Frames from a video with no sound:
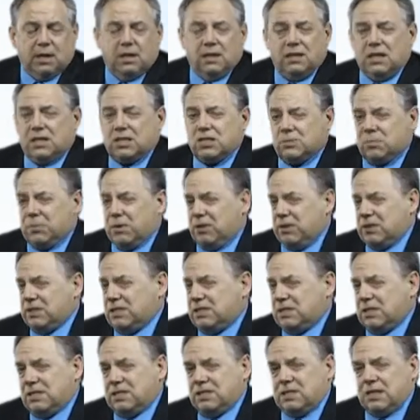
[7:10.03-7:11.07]
The
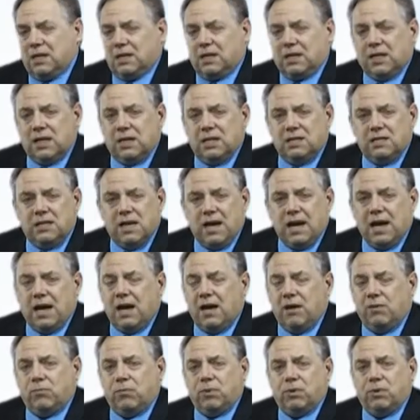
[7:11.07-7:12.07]
experiences that kids have,